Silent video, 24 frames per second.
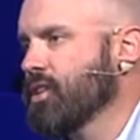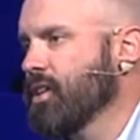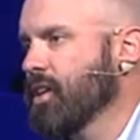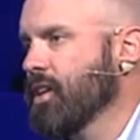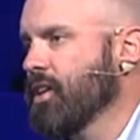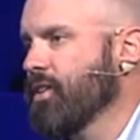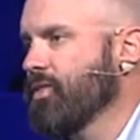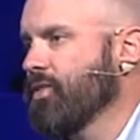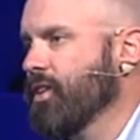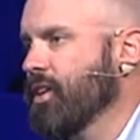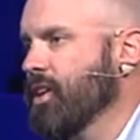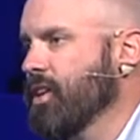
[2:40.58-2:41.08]

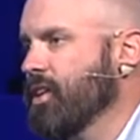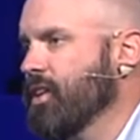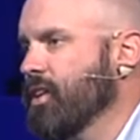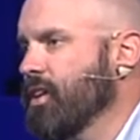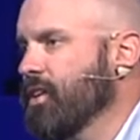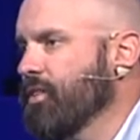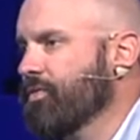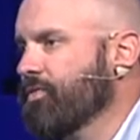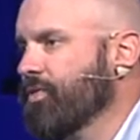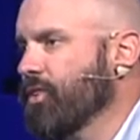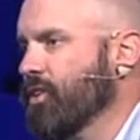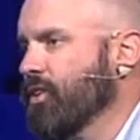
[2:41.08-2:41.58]
then that
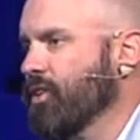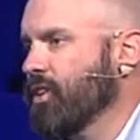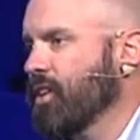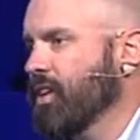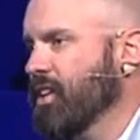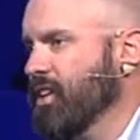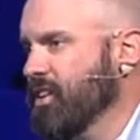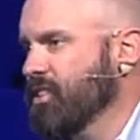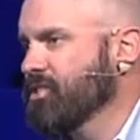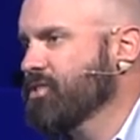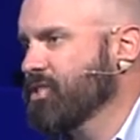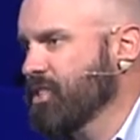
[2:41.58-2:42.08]
if there
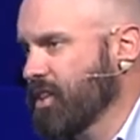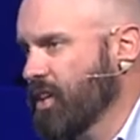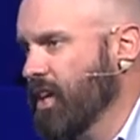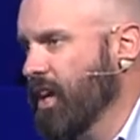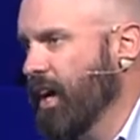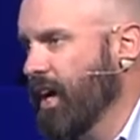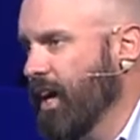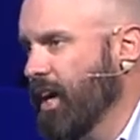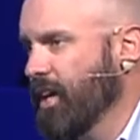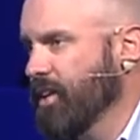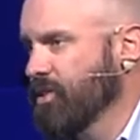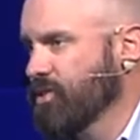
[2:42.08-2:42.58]
is a
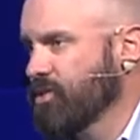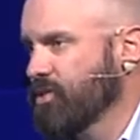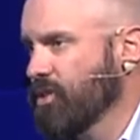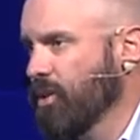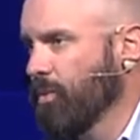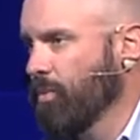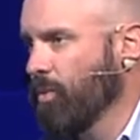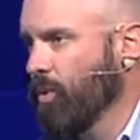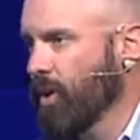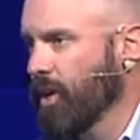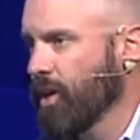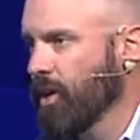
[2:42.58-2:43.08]
God
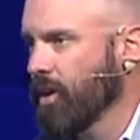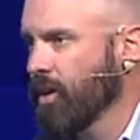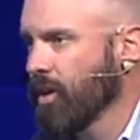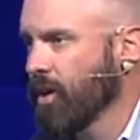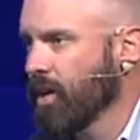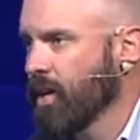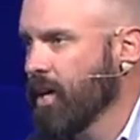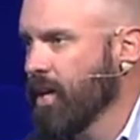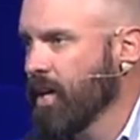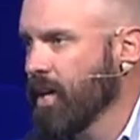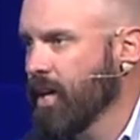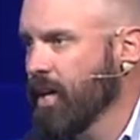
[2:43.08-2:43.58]

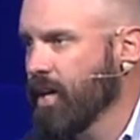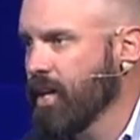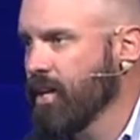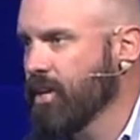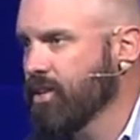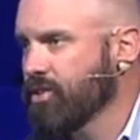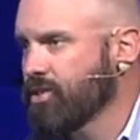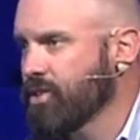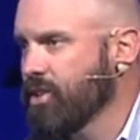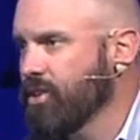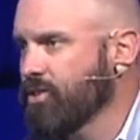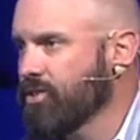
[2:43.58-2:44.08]
somewhere, he
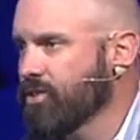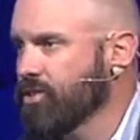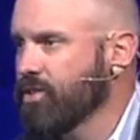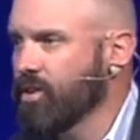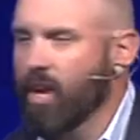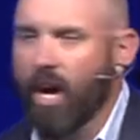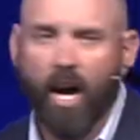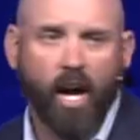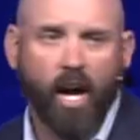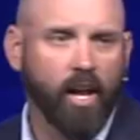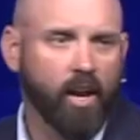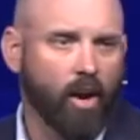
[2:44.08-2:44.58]
is either
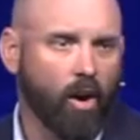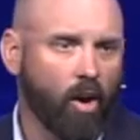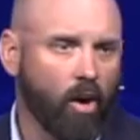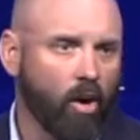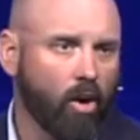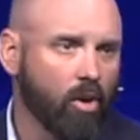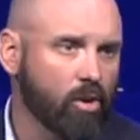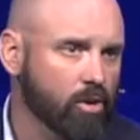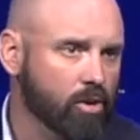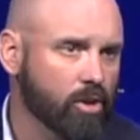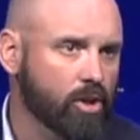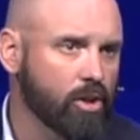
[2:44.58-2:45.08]
not
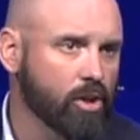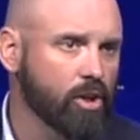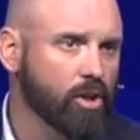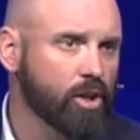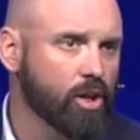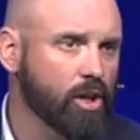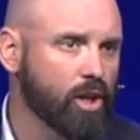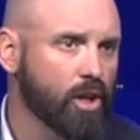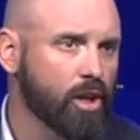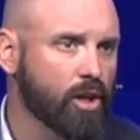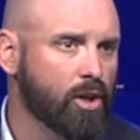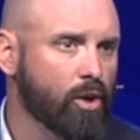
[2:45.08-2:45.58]
all
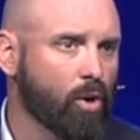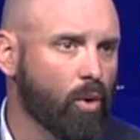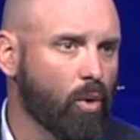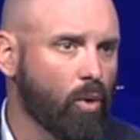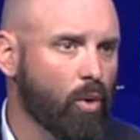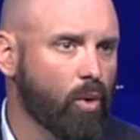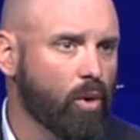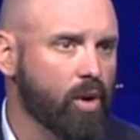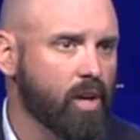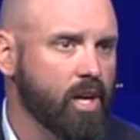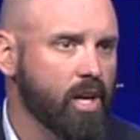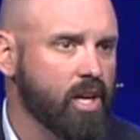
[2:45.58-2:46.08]
good
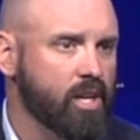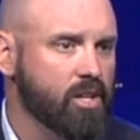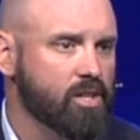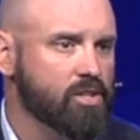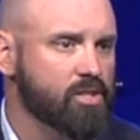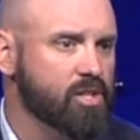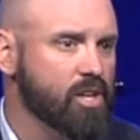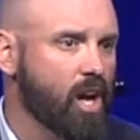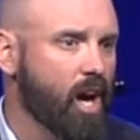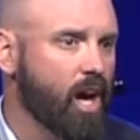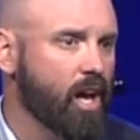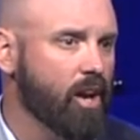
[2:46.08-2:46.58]
or he
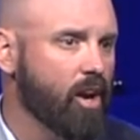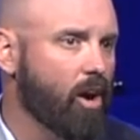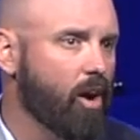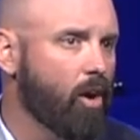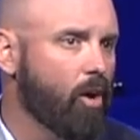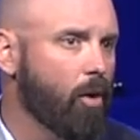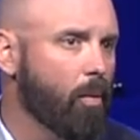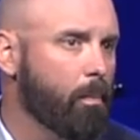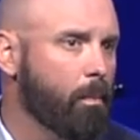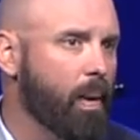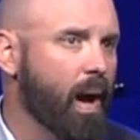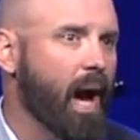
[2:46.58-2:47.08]
is not
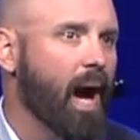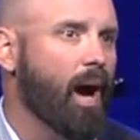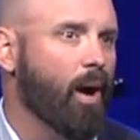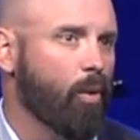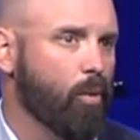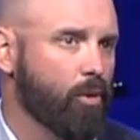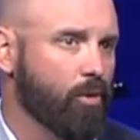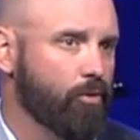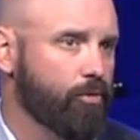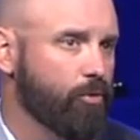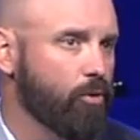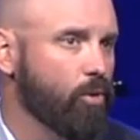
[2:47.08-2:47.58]
all
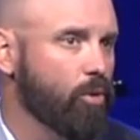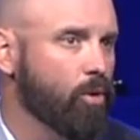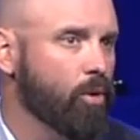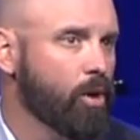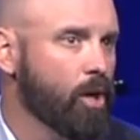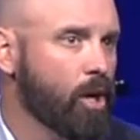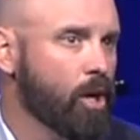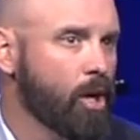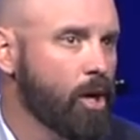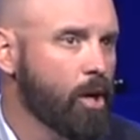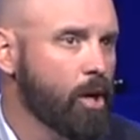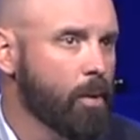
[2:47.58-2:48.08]
powerful.
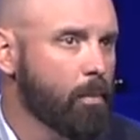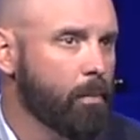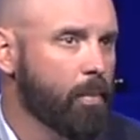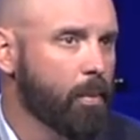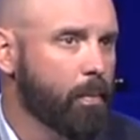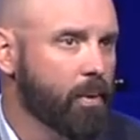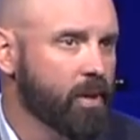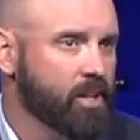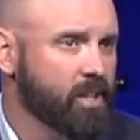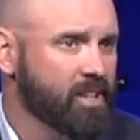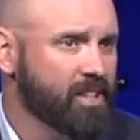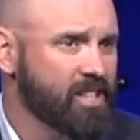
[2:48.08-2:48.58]
But
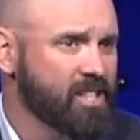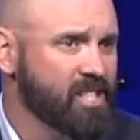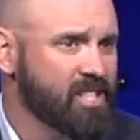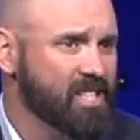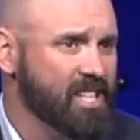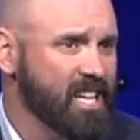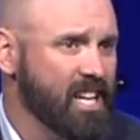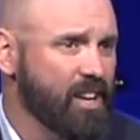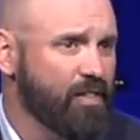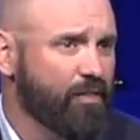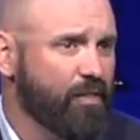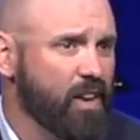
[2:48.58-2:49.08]
because
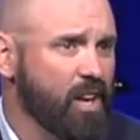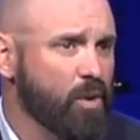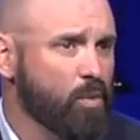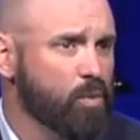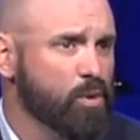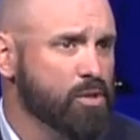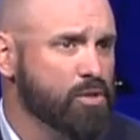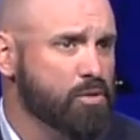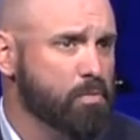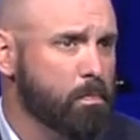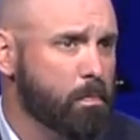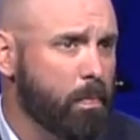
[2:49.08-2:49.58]
if he
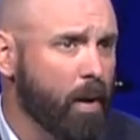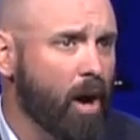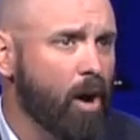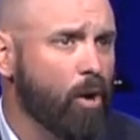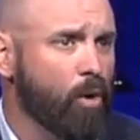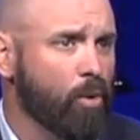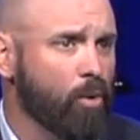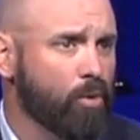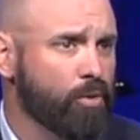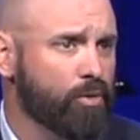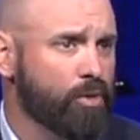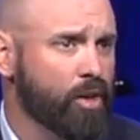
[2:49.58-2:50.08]
was
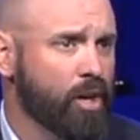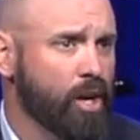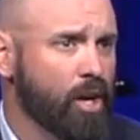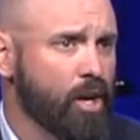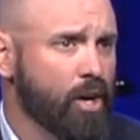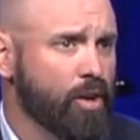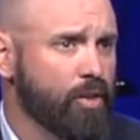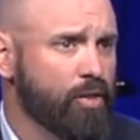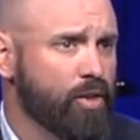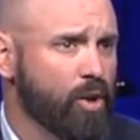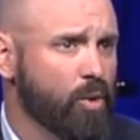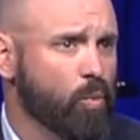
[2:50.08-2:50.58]
both,
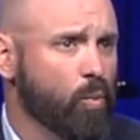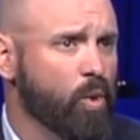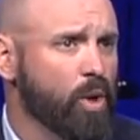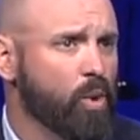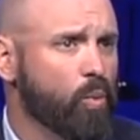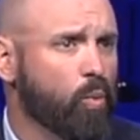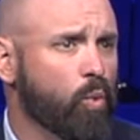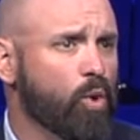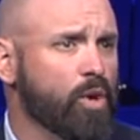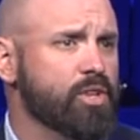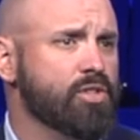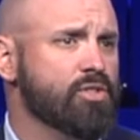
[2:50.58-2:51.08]
then we
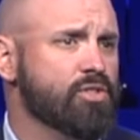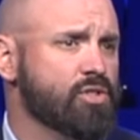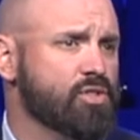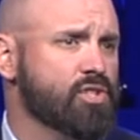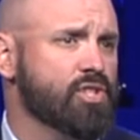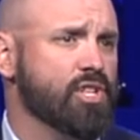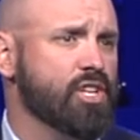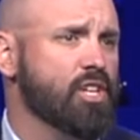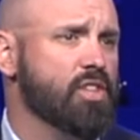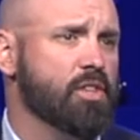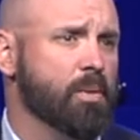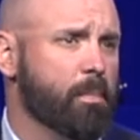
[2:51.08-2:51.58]
wouldn't
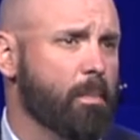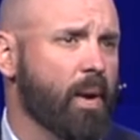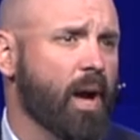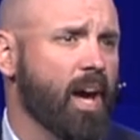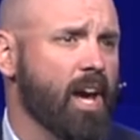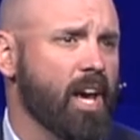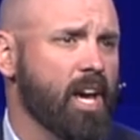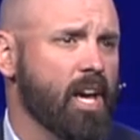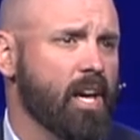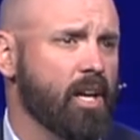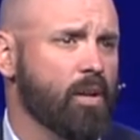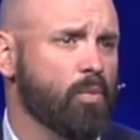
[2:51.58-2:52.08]
see the
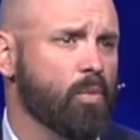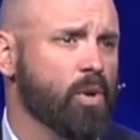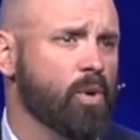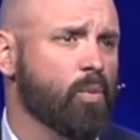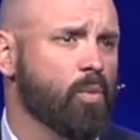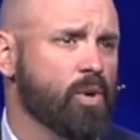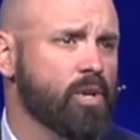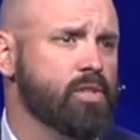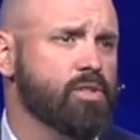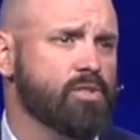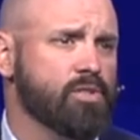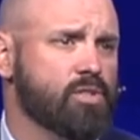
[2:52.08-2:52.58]
pain, we
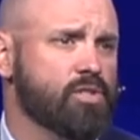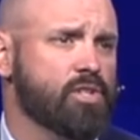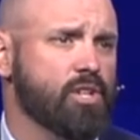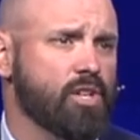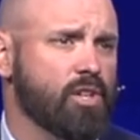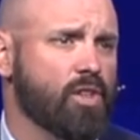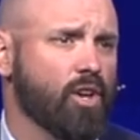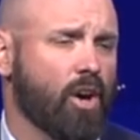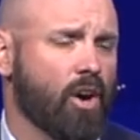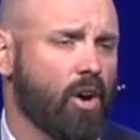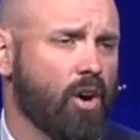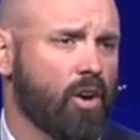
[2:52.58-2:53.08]
wouldn't see
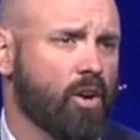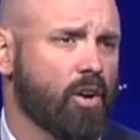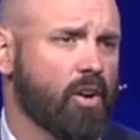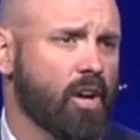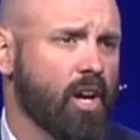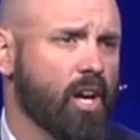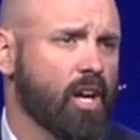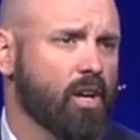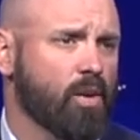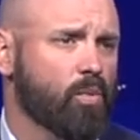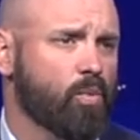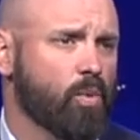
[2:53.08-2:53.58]
the
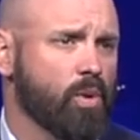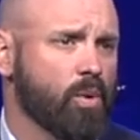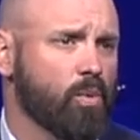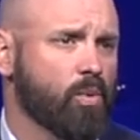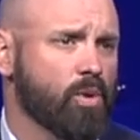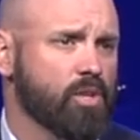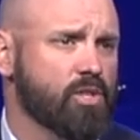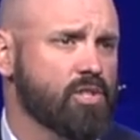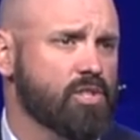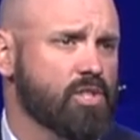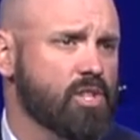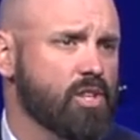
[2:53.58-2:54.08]
heartache, we
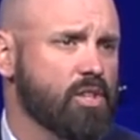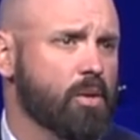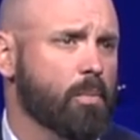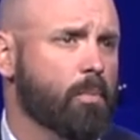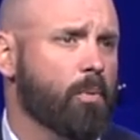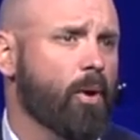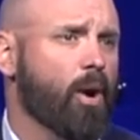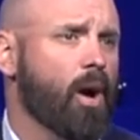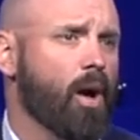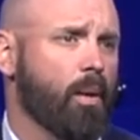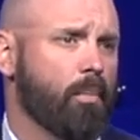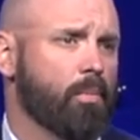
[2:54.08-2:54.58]
wouldn't see the
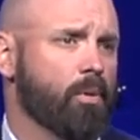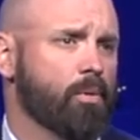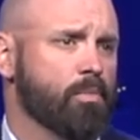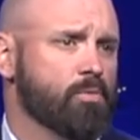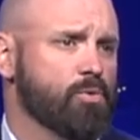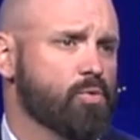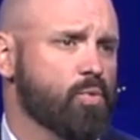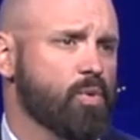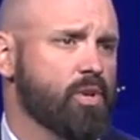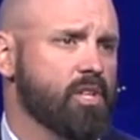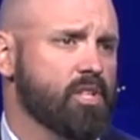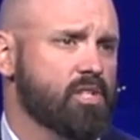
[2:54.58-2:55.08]

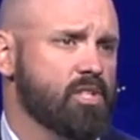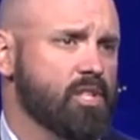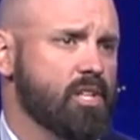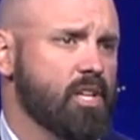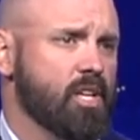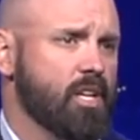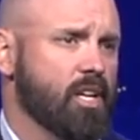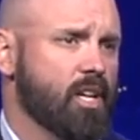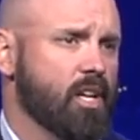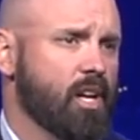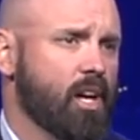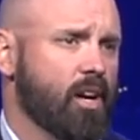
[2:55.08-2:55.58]
problems we
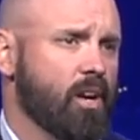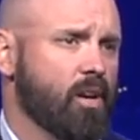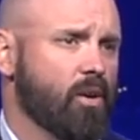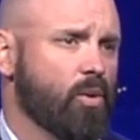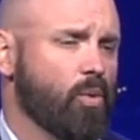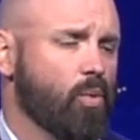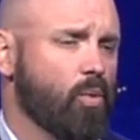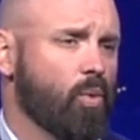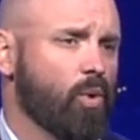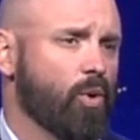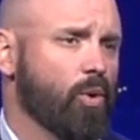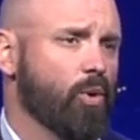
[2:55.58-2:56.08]
see in our
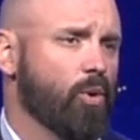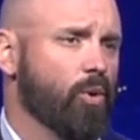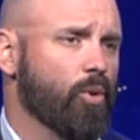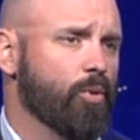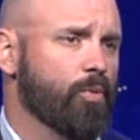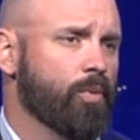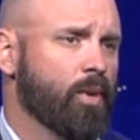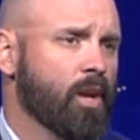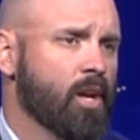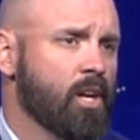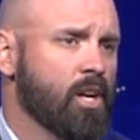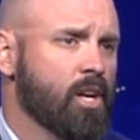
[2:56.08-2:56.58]

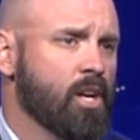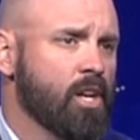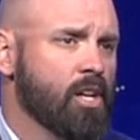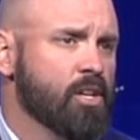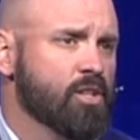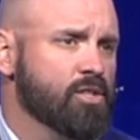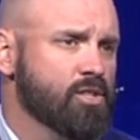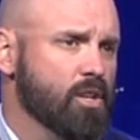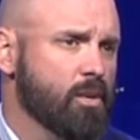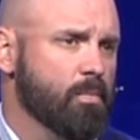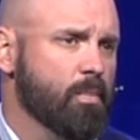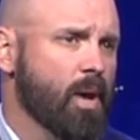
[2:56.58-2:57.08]
world.
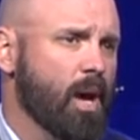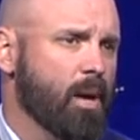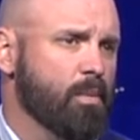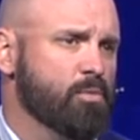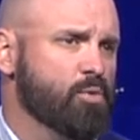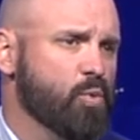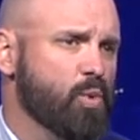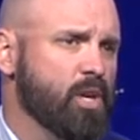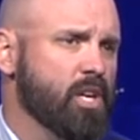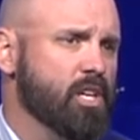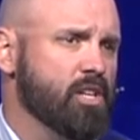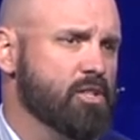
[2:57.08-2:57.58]

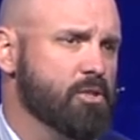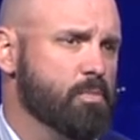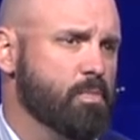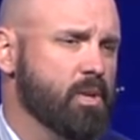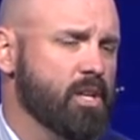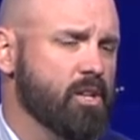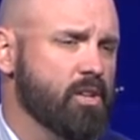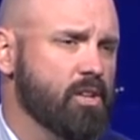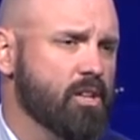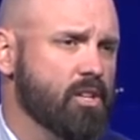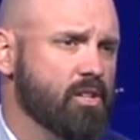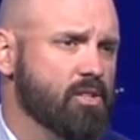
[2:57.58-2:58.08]
Sometimes we
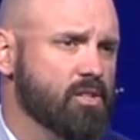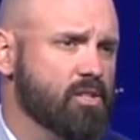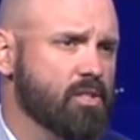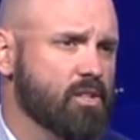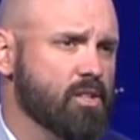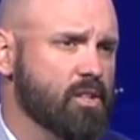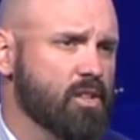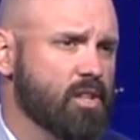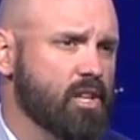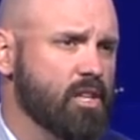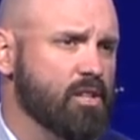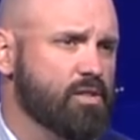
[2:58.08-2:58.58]
experience
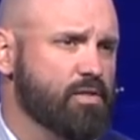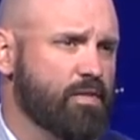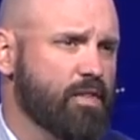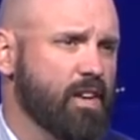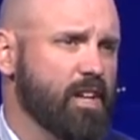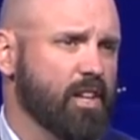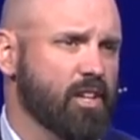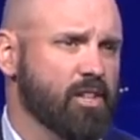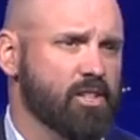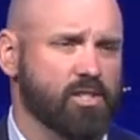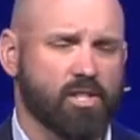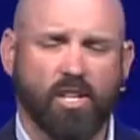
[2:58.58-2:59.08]
these
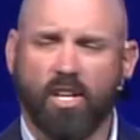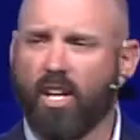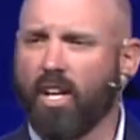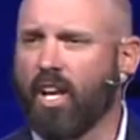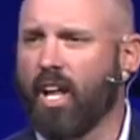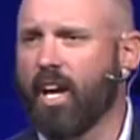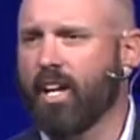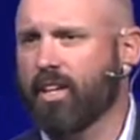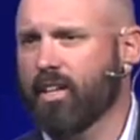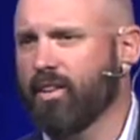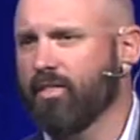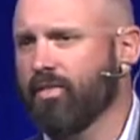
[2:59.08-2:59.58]
feelings
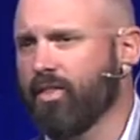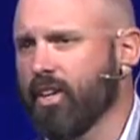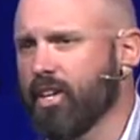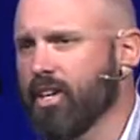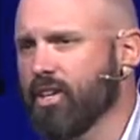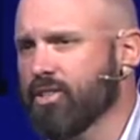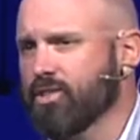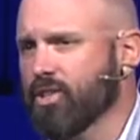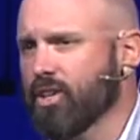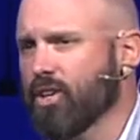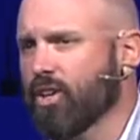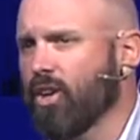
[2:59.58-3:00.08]
collectively
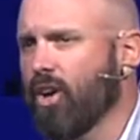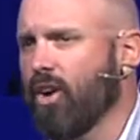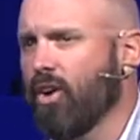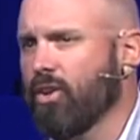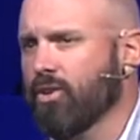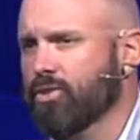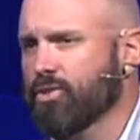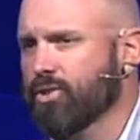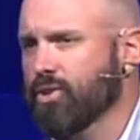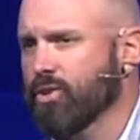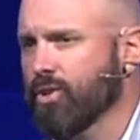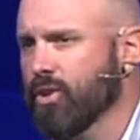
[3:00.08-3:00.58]
as a
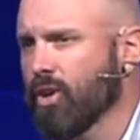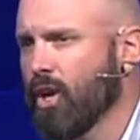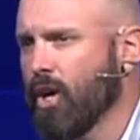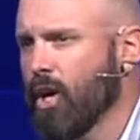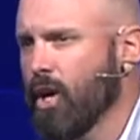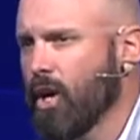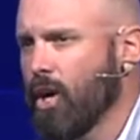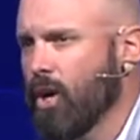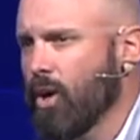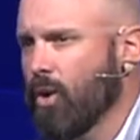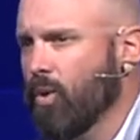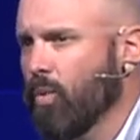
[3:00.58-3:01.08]
culture,
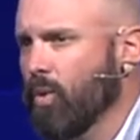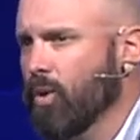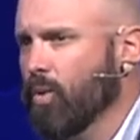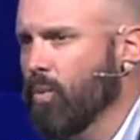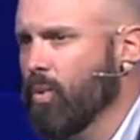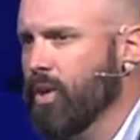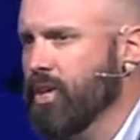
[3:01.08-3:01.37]
when